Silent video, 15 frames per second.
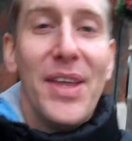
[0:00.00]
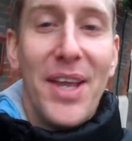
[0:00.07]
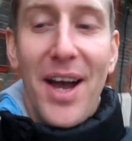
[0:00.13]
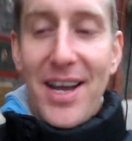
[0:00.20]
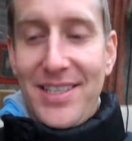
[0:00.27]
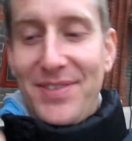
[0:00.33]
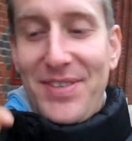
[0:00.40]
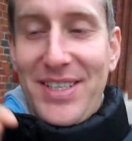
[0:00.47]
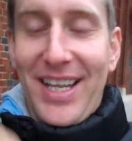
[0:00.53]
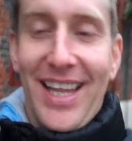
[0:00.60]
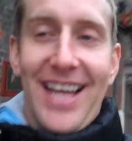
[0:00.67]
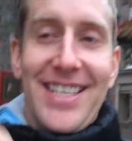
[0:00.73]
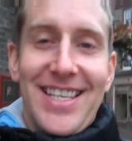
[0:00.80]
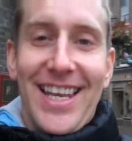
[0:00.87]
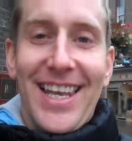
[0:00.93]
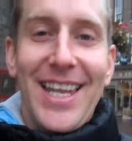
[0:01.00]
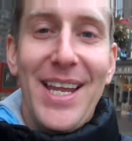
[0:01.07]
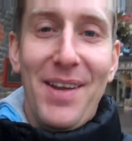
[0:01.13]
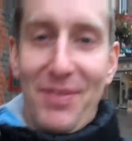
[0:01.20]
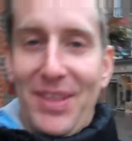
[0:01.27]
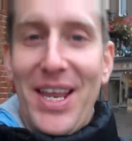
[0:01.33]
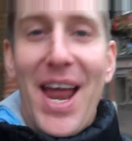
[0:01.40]
the guys have still had to
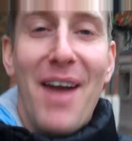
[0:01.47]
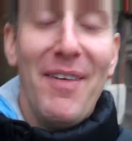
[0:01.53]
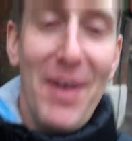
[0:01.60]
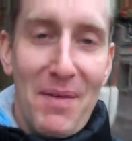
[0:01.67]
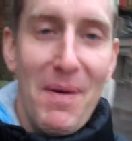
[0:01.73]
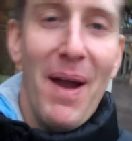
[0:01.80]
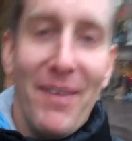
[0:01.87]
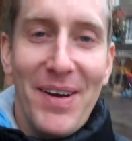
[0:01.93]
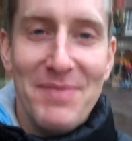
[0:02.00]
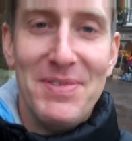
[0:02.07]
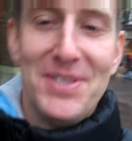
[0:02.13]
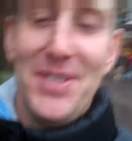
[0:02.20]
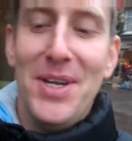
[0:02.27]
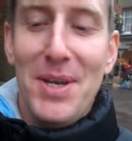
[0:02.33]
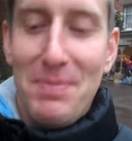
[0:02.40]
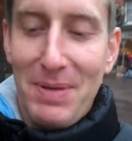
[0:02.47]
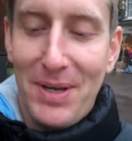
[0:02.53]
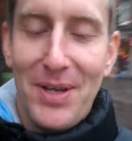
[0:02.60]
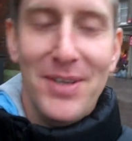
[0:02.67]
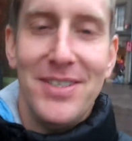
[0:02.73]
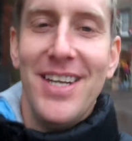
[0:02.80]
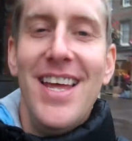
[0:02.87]
leave the area where I'm stood
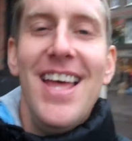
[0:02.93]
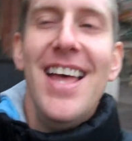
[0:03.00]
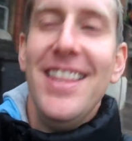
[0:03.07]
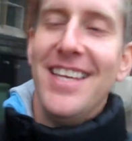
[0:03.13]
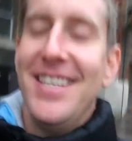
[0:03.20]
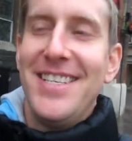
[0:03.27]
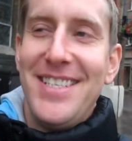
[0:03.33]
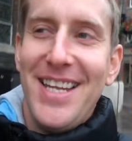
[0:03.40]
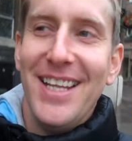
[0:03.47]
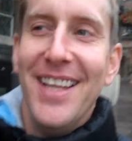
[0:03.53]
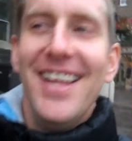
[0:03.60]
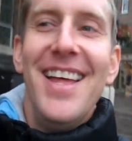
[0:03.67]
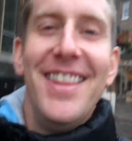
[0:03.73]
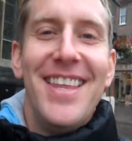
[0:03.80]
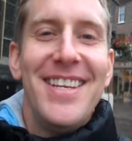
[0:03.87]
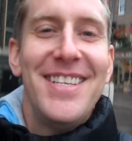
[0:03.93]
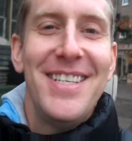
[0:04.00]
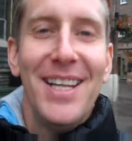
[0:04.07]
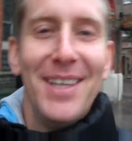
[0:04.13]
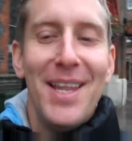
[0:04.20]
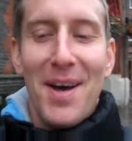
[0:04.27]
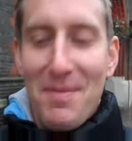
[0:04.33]
because there's still no there's
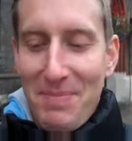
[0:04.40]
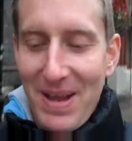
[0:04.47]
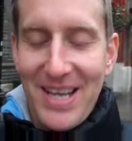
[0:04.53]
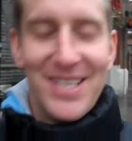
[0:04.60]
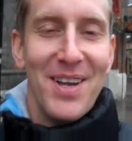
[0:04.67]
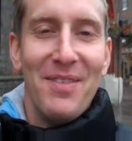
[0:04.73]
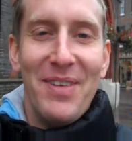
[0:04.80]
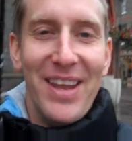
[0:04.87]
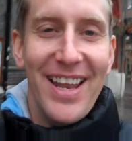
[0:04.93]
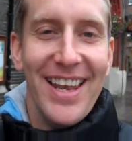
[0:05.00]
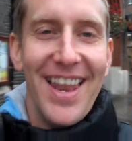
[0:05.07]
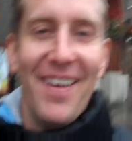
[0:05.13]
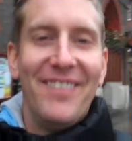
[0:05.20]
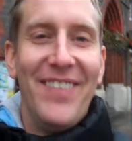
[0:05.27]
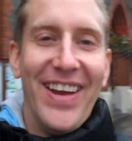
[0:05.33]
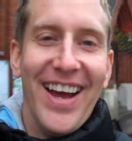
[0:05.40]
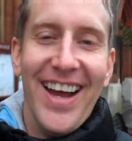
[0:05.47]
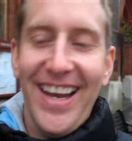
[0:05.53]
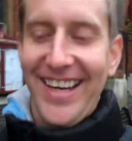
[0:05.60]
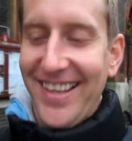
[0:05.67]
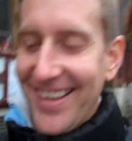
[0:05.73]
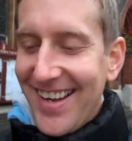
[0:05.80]
still little bits of it left
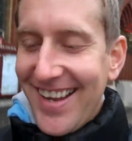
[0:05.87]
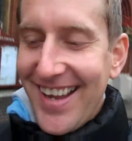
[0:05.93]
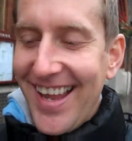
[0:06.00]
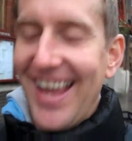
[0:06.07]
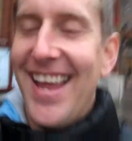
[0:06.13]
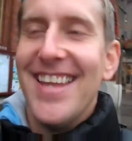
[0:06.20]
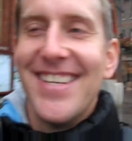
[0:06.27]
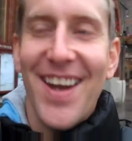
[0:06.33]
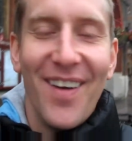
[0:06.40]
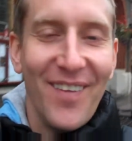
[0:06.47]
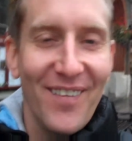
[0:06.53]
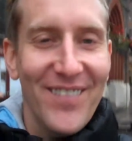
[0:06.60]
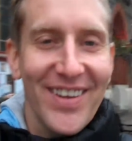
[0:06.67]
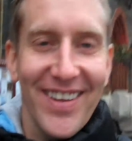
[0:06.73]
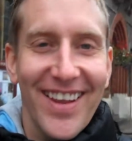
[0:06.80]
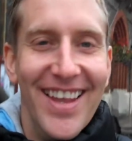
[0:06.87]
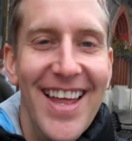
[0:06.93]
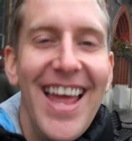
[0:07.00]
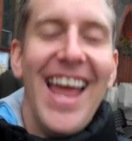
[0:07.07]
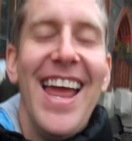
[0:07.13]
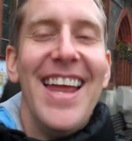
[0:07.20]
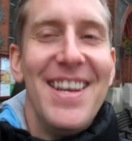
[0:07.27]
behind. It is horrible.
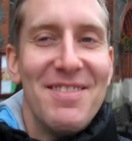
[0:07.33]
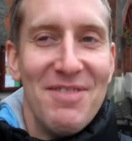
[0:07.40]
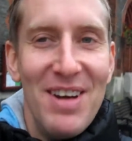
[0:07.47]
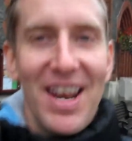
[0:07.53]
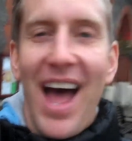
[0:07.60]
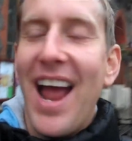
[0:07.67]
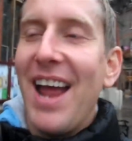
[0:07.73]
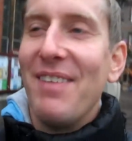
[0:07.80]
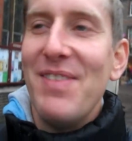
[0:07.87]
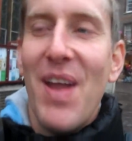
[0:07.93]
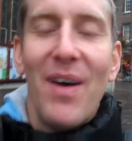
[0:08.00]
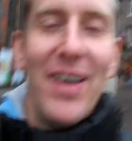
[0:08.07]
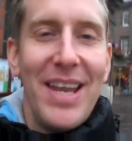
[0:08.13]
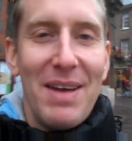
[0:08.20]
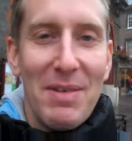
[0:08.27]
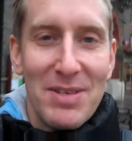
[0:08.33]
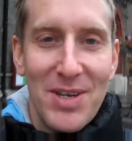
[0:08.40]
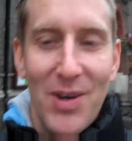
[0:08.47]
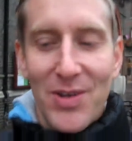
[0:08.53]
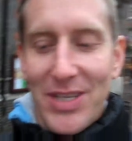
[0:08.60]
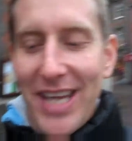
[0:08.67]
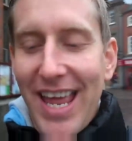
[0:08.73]
It is. I have no idea what's
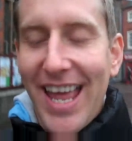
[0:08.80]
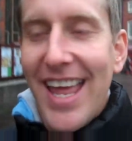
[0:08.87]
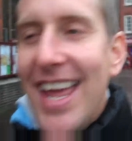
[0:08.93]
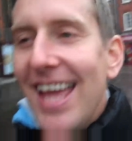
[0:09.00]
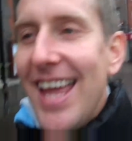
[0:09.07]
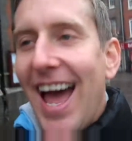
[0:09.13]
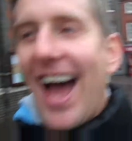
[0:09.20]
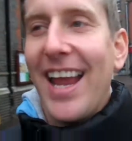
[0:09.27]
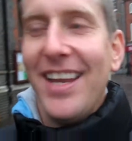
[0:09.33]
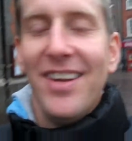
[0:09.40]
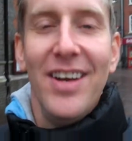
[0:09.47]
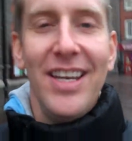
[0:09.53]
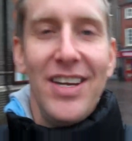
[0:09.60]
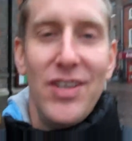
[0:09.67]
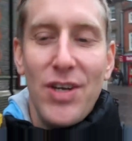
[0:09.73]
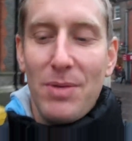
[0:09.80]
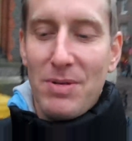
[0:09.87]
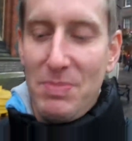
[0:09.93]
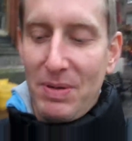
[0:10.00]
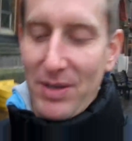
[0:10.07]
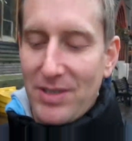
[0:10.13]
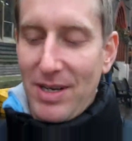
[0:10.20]
causing it. I can only assume
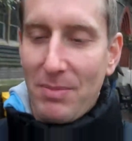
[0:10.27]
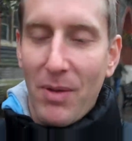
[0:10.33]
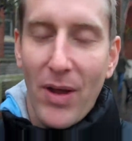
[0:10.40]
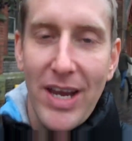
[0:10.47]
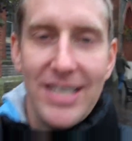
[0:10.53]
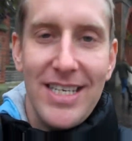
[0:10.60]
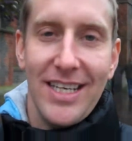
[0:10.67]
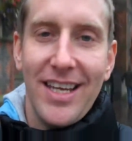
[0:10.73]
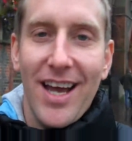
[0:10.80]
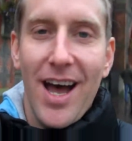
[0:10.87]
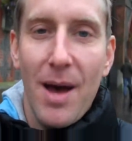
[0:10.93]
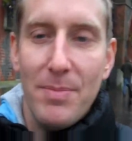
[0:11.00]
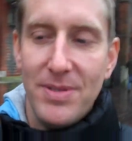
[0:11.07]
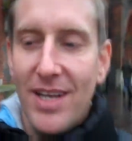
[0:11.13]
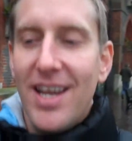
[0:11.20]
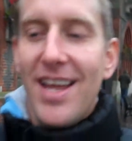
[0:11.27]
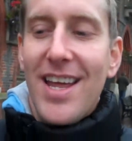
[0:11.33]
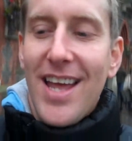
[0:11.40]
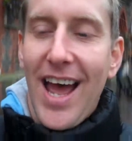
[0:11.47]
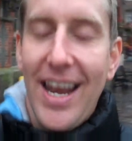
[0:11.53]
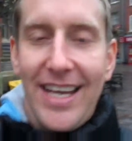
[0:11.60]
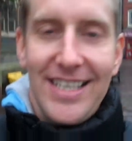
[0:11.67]
it's because I'm not eating carbs
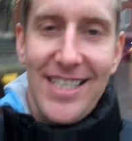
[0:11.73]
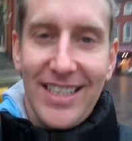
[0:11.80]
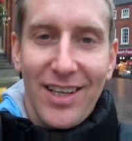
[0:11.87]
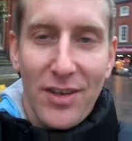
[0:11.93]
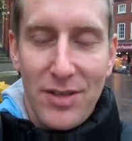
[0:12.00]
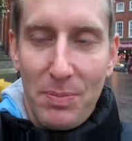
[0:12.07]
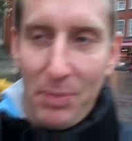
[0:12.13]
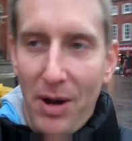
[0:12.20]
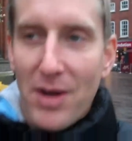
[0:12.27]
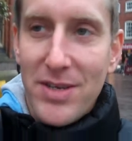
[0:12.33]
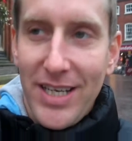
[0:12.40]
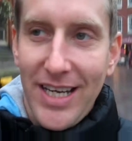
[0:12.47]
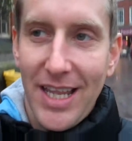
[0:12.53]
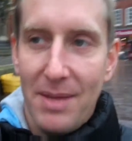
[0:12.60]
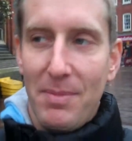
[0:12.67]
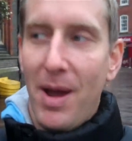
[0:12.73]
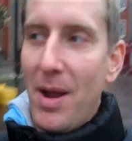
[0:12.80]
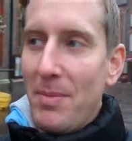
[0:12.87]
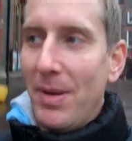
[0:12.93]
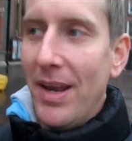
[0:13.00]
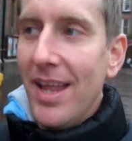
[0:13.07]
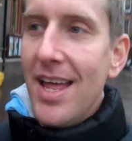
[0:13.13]
and eating lots of protein at the
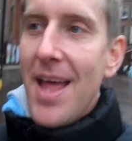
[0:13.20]
moment.